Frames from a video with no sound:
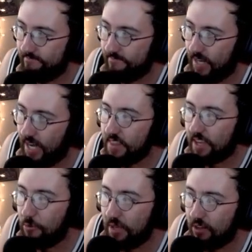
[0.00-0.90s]
I think
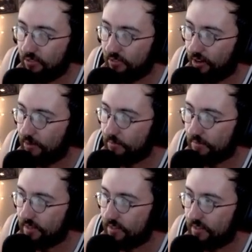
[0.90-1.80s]
it would be good for him
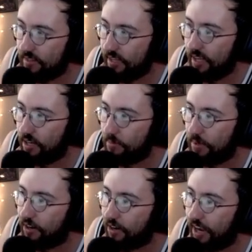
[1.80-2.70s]
to hang it up
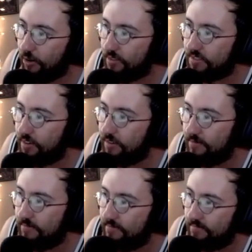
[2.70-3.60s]
here, and also,
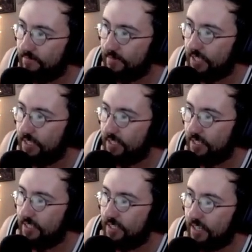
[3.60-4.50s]

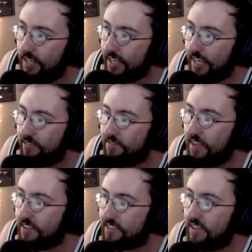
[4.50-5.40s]
again,
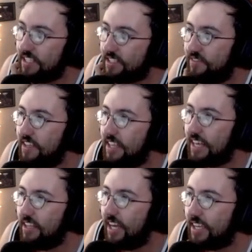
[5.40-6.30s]
it's
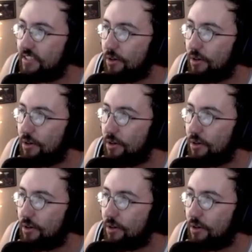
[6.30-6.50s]
feeling like Tony